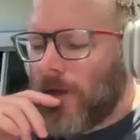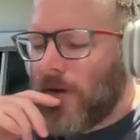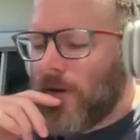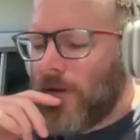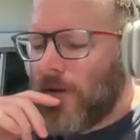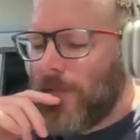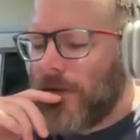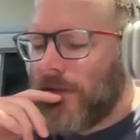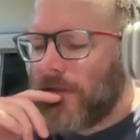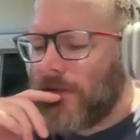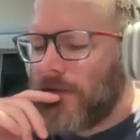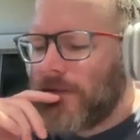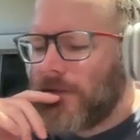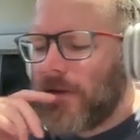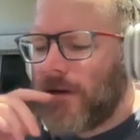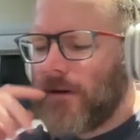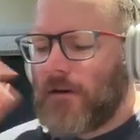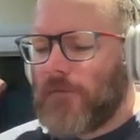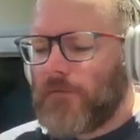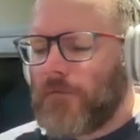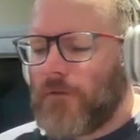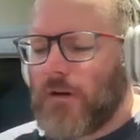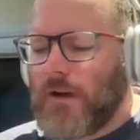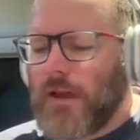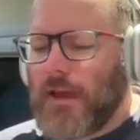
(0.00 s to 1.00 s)
my comments
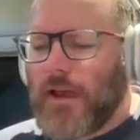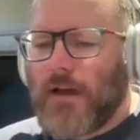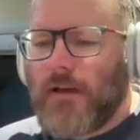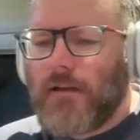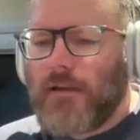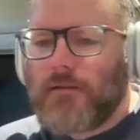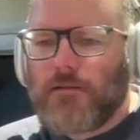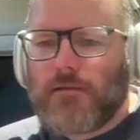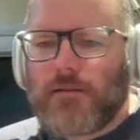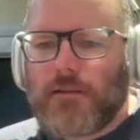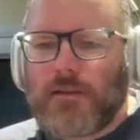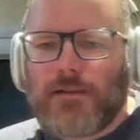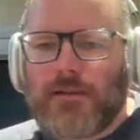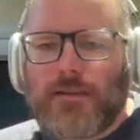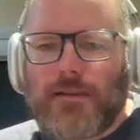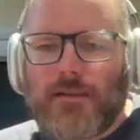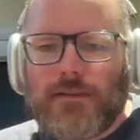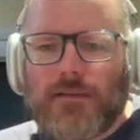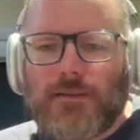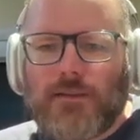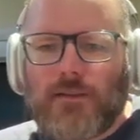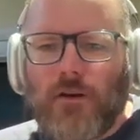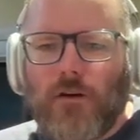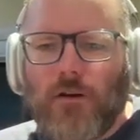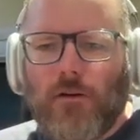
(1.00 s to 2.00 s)
here, I've got, how did
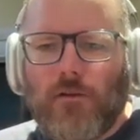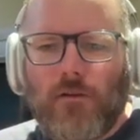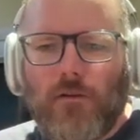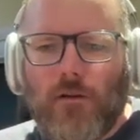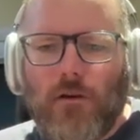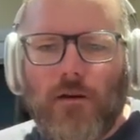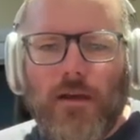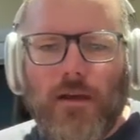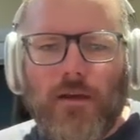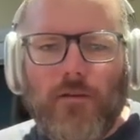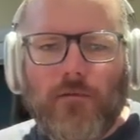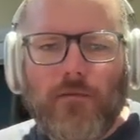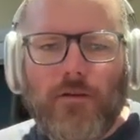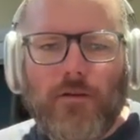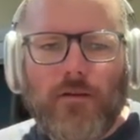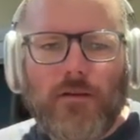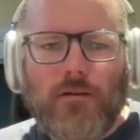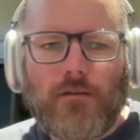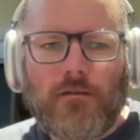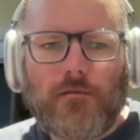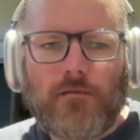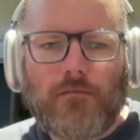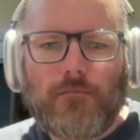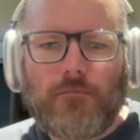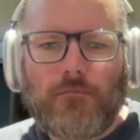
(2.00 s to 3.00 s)
this song not
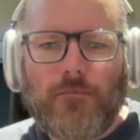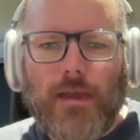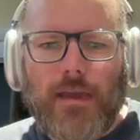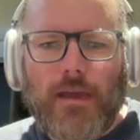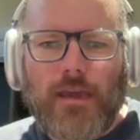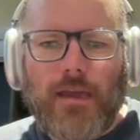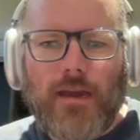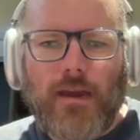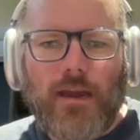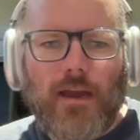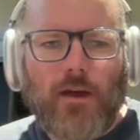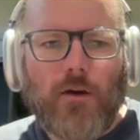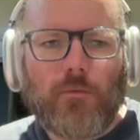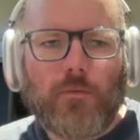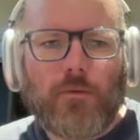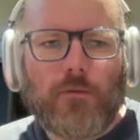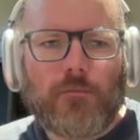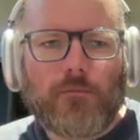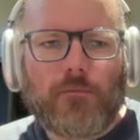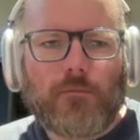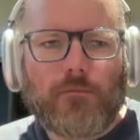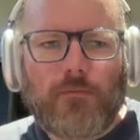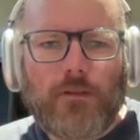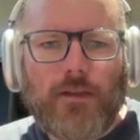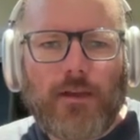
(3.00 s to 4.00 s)
ever make an
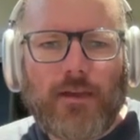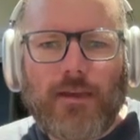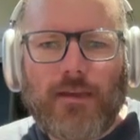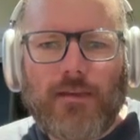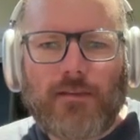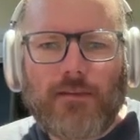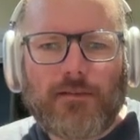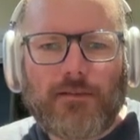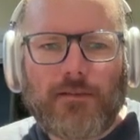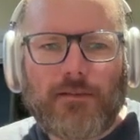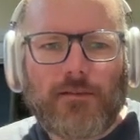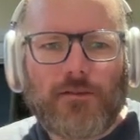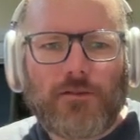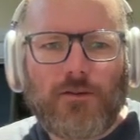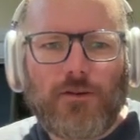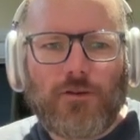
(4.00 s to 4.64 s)
album? Like, it's such